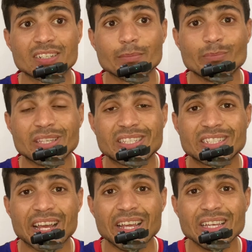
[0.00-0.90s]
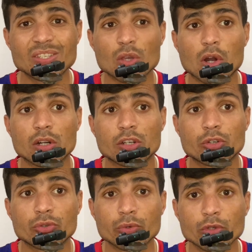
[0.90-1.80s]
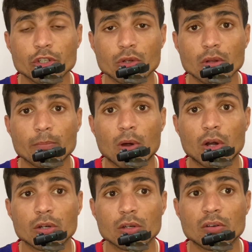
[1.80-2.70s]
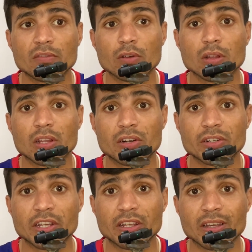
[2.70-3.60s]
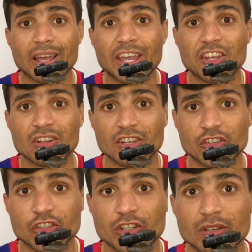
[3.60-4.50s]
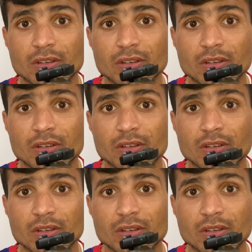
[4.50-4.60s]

mistakes are a crucial part of learning English.